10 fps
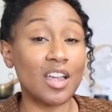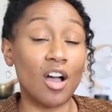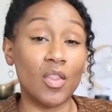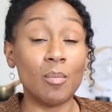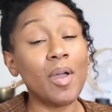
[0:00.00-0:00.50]

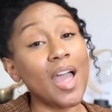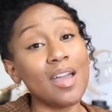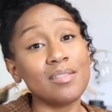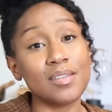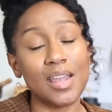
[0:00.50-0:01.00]
on the
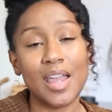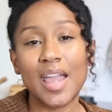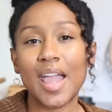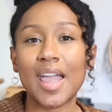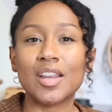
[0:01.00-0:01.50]
past
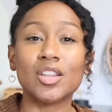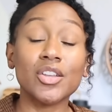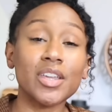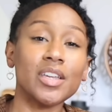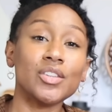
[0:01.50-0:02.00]
and
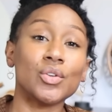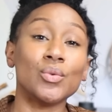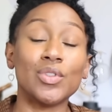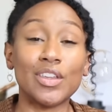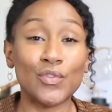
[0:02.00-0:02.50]
looking
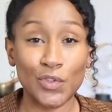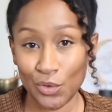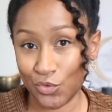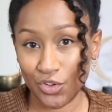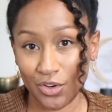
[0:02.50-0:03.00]
to the
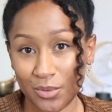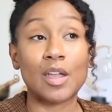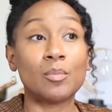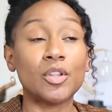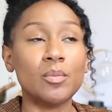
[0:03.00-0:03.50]
future.
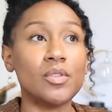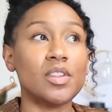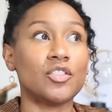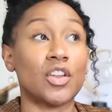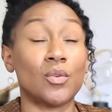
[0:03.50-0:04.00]
Now, blue moons
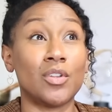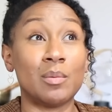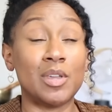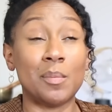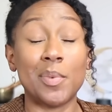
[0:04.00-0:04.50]
in general
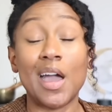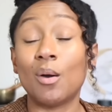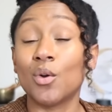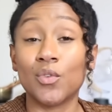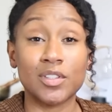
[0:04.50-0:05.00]
can be a
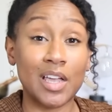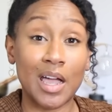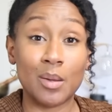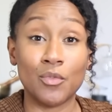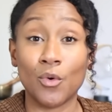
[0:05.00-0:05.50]
powerful
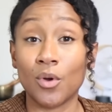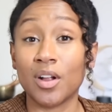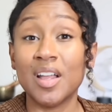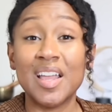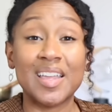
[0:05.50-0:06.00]
time
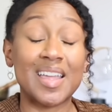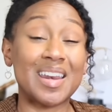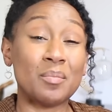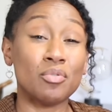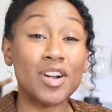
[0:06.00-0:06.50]
for
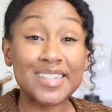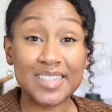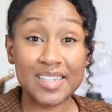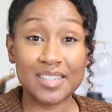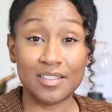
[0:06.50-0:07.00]
getting
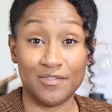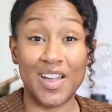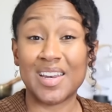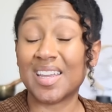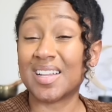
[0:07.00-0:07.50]
present,
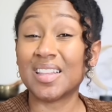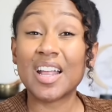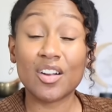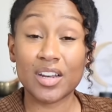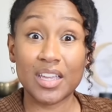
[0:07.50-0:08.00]
finding
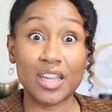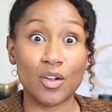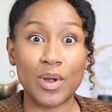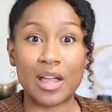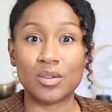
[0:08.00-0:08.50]
clarity
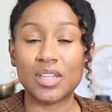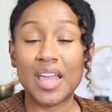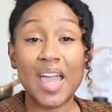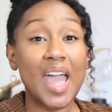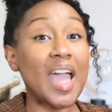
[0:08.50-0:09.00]
around
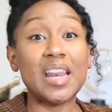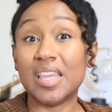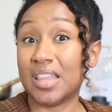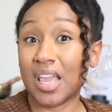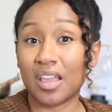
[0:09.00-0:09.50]

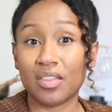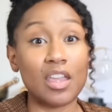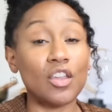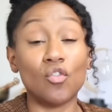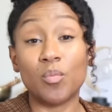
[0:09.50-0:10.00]
anything
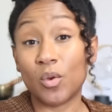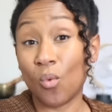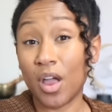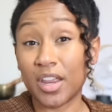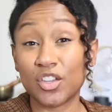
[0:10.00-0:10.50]
that you've been
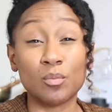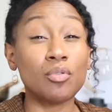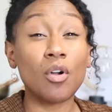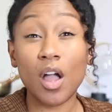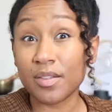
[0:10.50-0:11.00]
wanting to
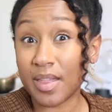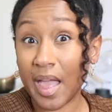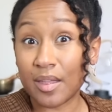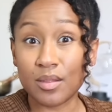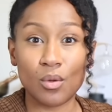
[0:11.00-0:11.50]

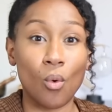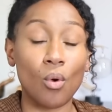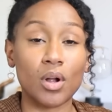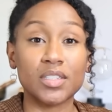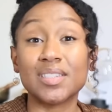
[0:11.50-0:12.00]
process
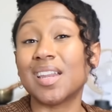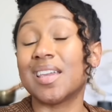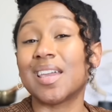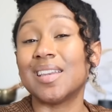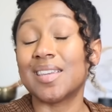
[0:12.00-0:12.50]
or
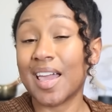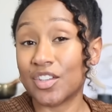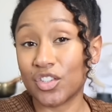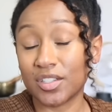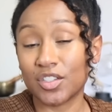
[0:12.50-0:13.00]
setting
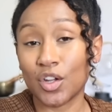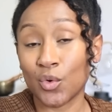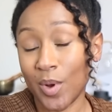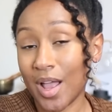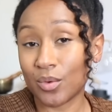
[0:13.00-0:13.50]
intentions
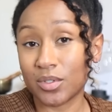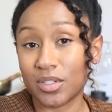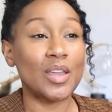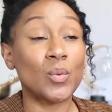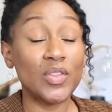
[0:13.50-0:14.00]

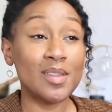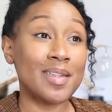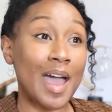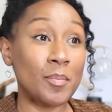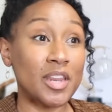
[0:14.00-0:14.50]
around. And with this
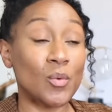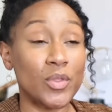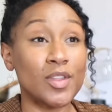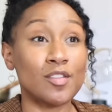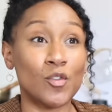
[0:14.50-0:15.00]
happening,
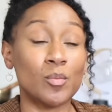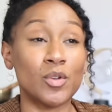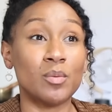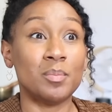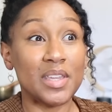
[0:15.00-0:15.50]
with this full
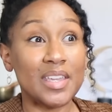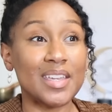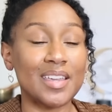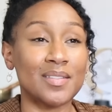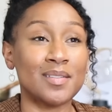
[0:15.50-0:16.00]
moon
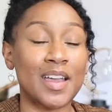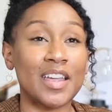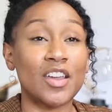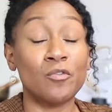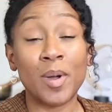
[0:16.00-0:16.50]
being in the
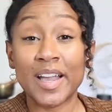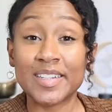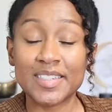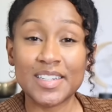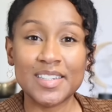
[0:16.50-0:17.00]
sign of
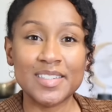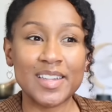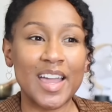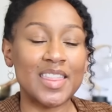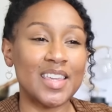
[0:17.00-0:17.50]
Pisces,
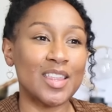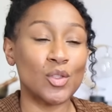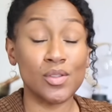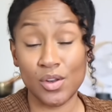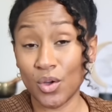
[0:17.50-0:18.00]
I think that
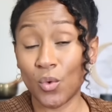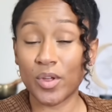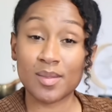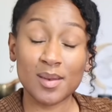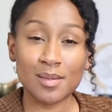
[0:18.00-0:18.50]
there's no
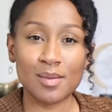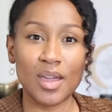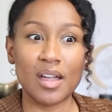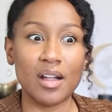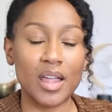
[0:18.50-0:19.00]
coincidence
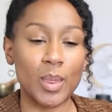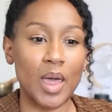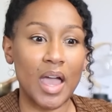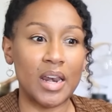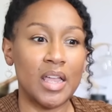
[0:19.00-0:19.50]
there in
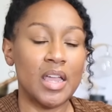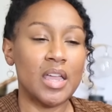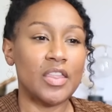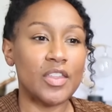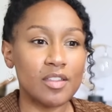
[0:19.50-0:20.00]
that
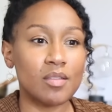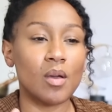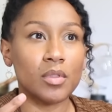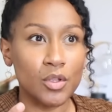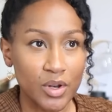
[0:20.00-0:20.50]
this
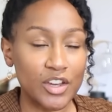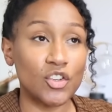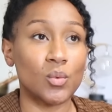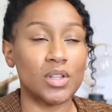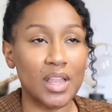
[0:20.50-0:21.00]

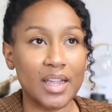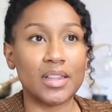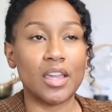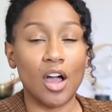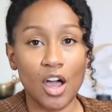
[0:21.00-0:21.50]
lunation will
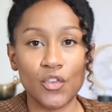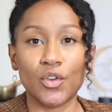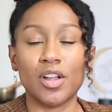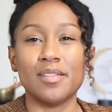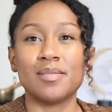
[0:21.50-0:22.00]
likely
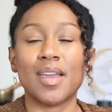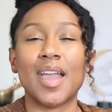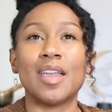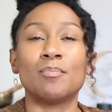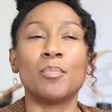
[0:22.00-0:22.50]
offer us
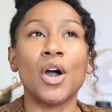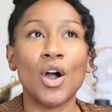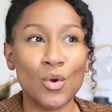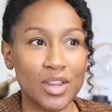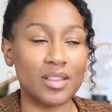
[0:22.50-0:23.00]
a
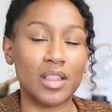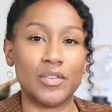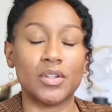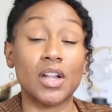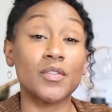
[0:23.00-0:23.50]
potent
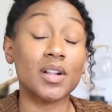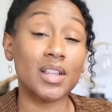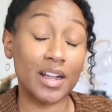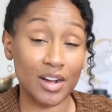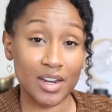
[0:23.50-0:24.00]
level of
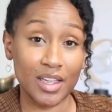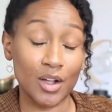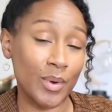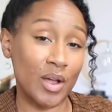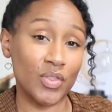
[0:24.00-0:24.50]
clarity
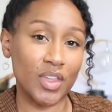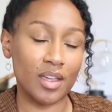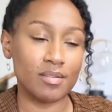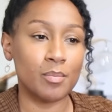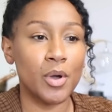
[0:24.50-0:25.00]
around
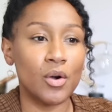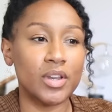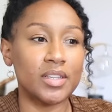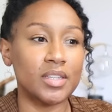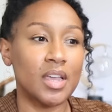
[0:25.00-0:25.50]
things, a
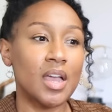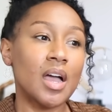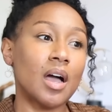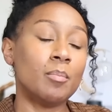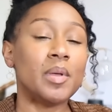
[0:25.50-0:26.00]
potent
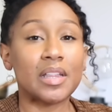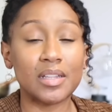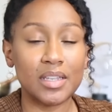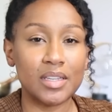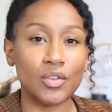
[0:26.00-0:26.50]

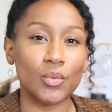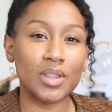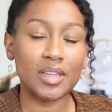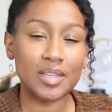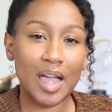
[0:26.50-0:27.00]
ability to
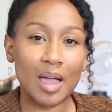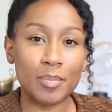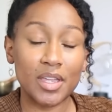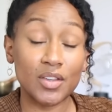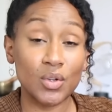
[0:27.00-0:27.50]
really tap
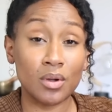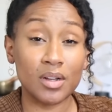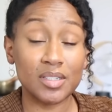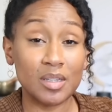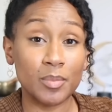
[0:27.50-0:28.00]
into
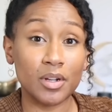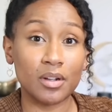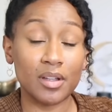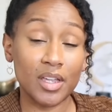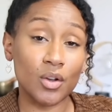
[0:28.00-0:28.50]
our
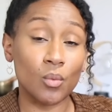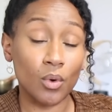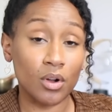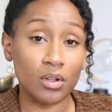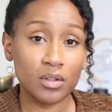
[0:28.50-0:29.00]
deeper inner
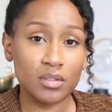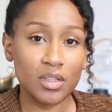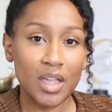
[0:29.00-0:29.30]
world